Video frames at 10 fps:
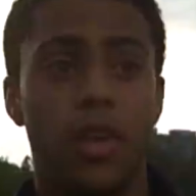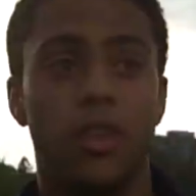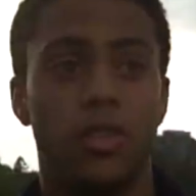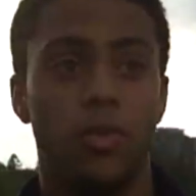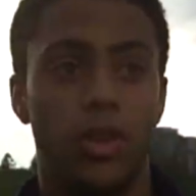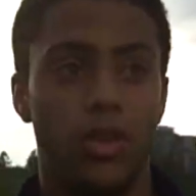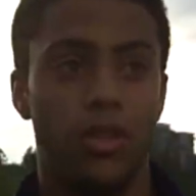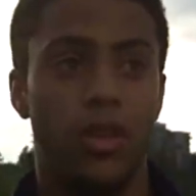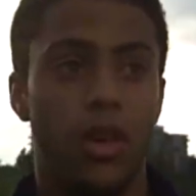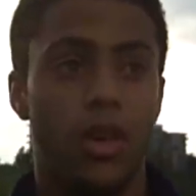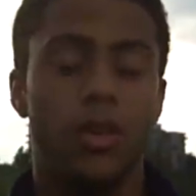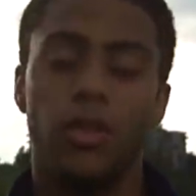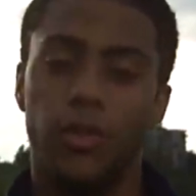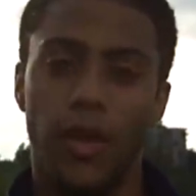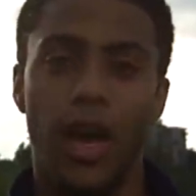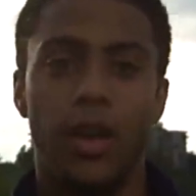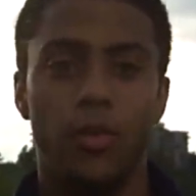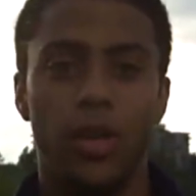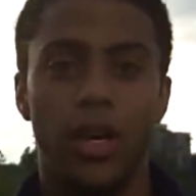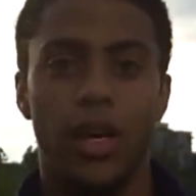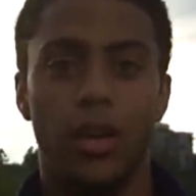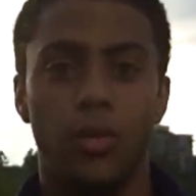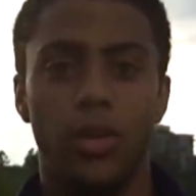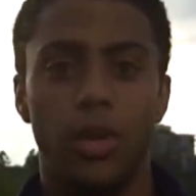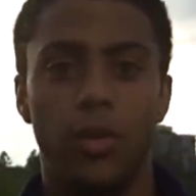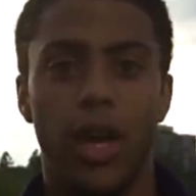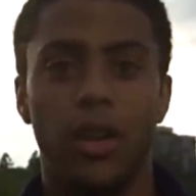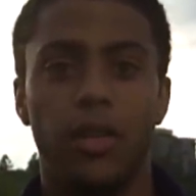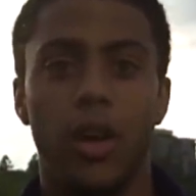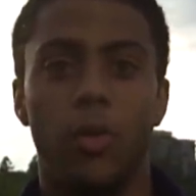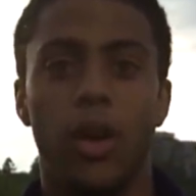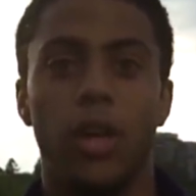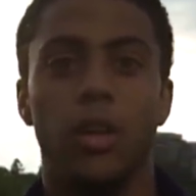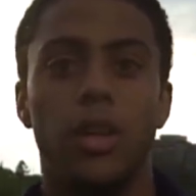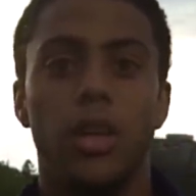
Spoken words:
of possession, which is just fine. We handled that well.